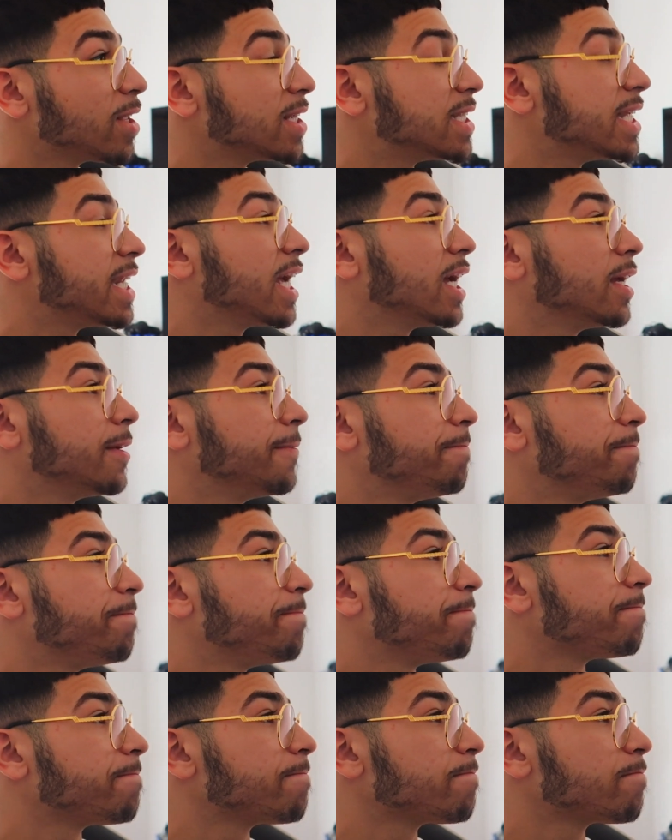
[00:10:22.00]
Say it again? They
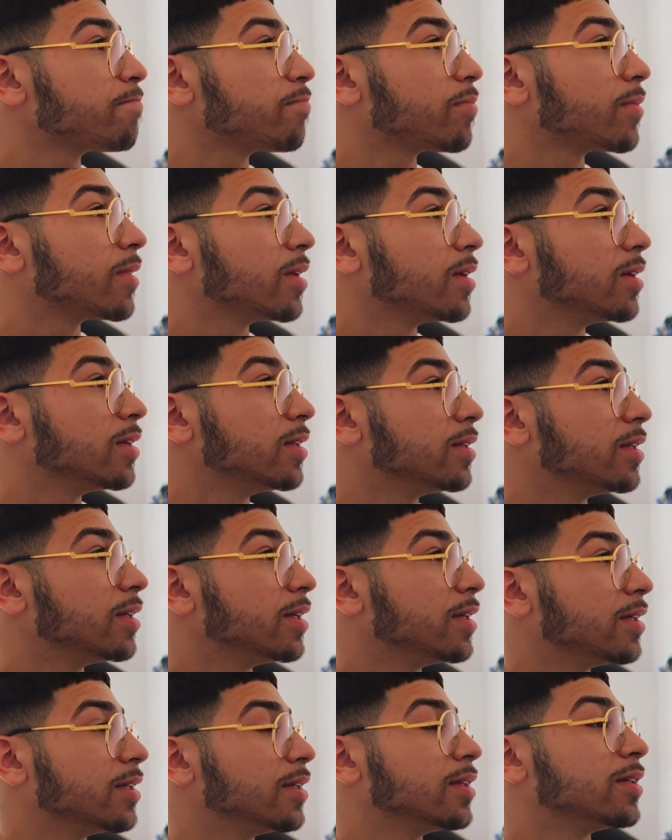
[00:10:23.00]
stabilized his
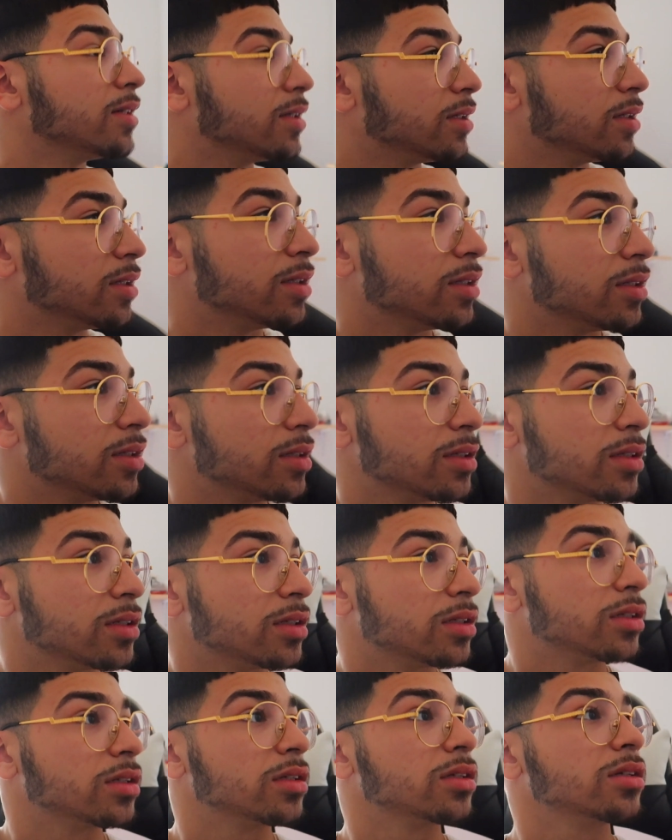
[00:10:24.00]
ankle, and now
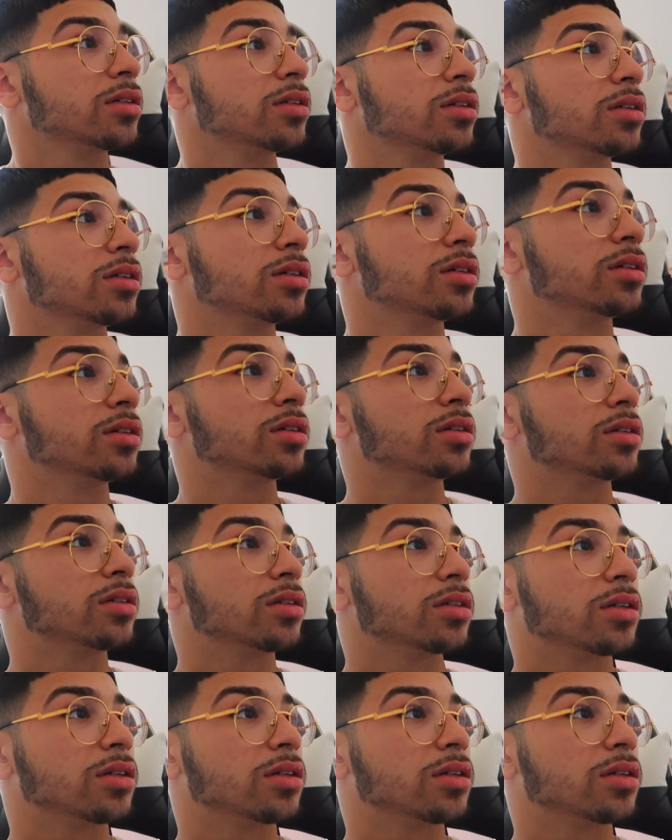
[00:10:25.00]
they prepped him for like...